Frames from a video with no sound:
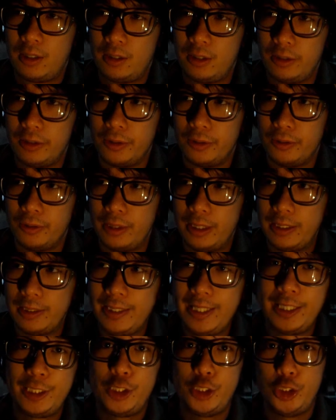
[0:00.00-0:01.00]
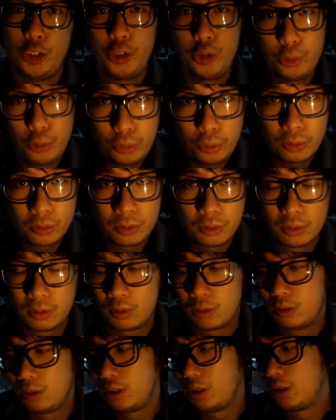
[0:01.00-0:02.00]
It needs you,
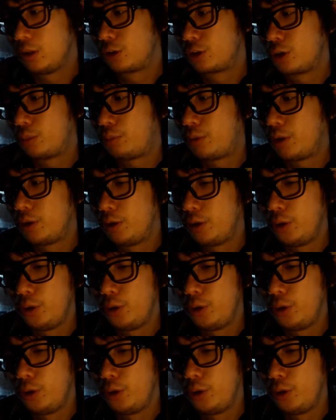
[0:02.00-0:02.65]
someone